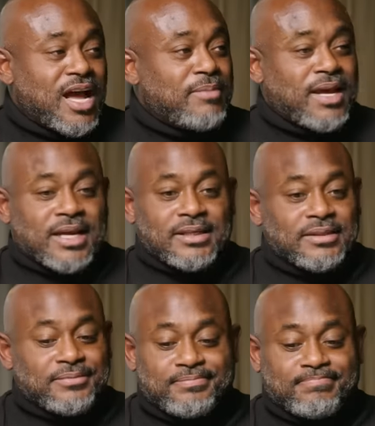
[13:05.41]
I'm like,
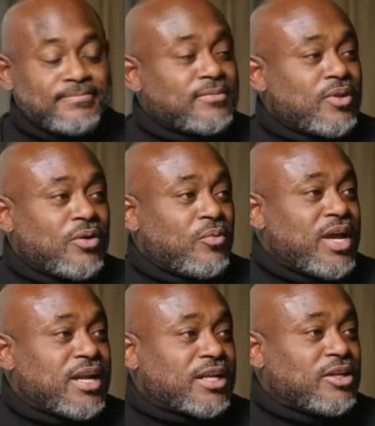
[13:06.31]

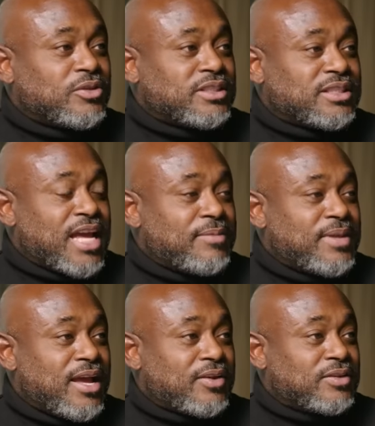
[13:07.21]
we got to close this game
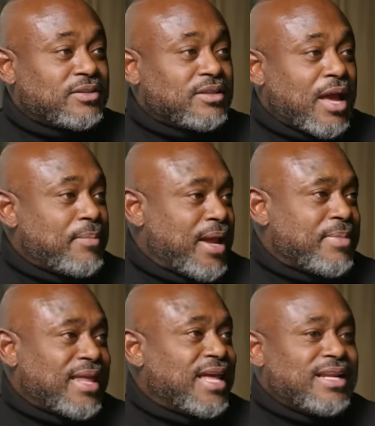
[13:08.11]
down. I mean,
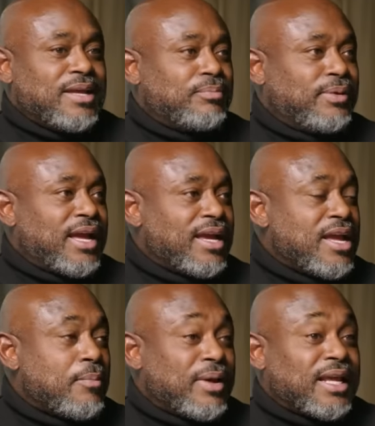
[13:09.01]
I'm not letting him play,
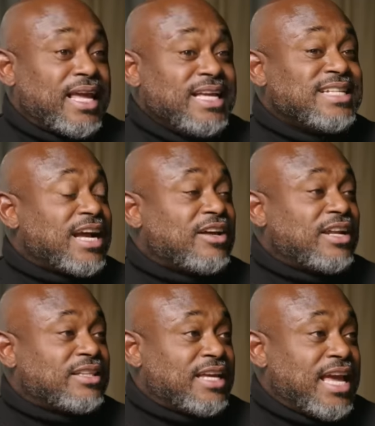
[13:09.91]
but he's not
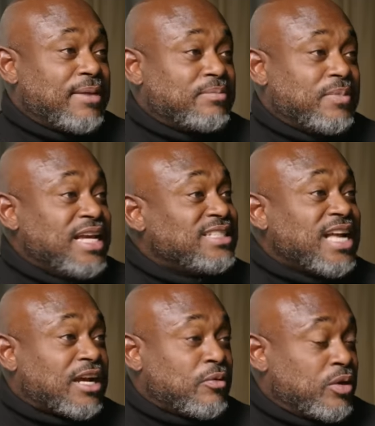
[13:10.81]
going to let the game, he's
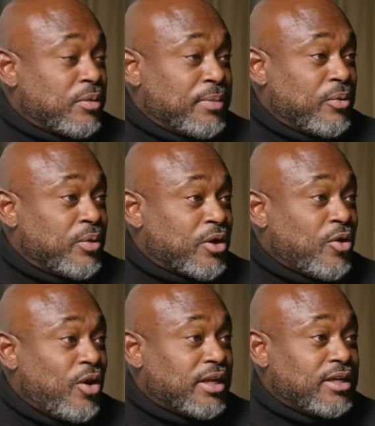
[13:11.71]
not going to want to be the one to
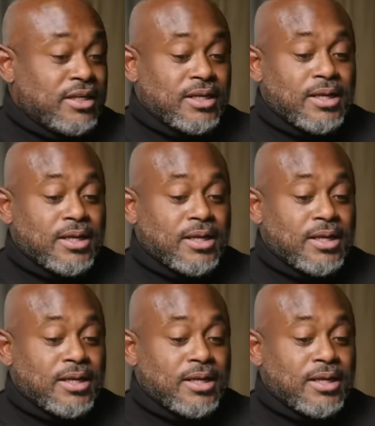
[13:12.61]
call it.